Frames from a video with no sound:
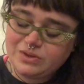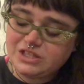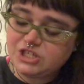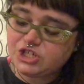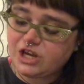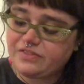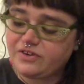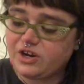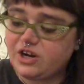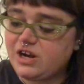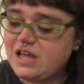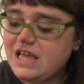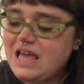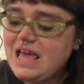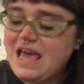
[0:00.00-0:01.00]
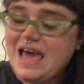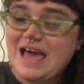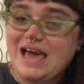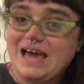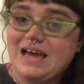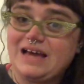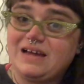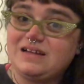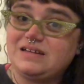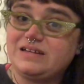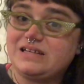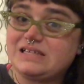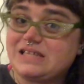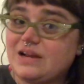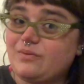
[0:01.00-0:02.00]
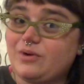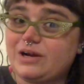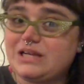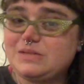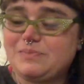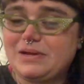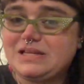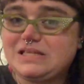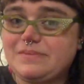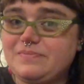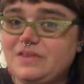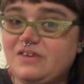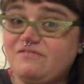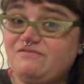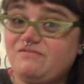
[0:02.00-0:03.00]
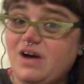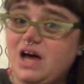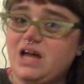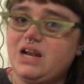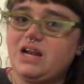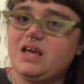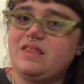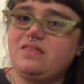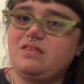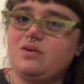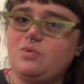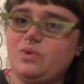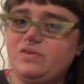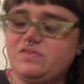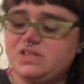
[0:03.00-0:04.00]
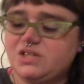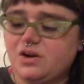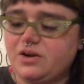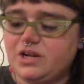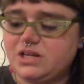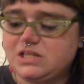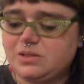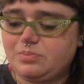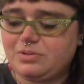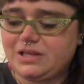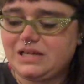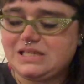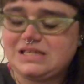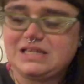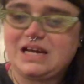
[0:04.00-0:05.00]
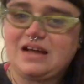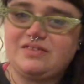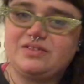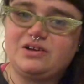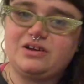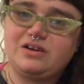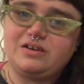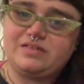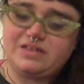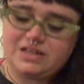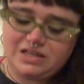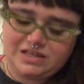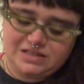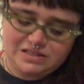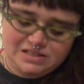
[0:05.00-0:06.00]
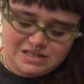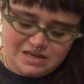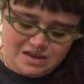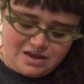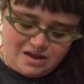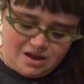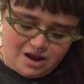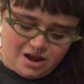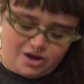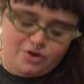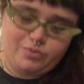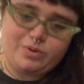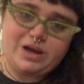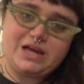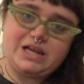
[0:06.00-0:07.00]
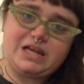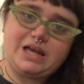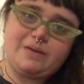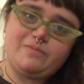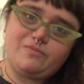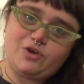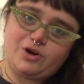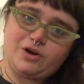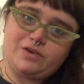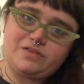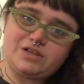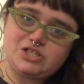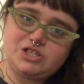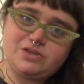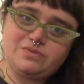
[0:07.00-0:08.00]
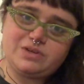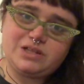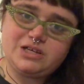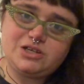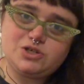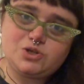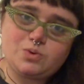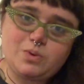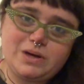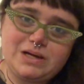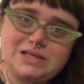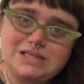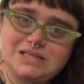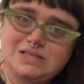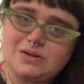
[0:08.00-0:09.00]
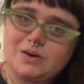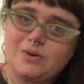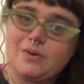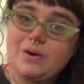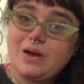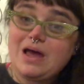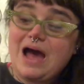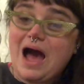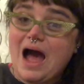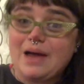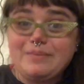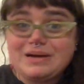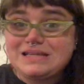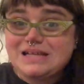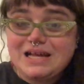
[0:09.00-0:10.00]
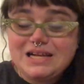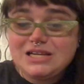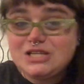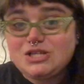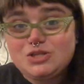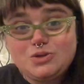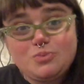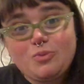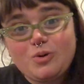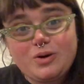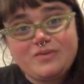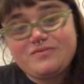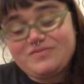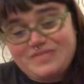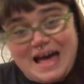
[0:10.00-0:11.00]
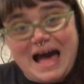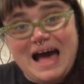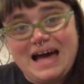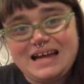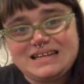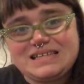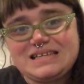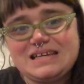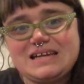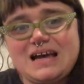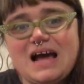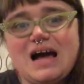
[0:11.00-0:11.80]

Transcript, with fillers: each other, and scent work has been something fun that we've started to play together that is a great game for her that she really enjoys. So I'm excited to do more of that.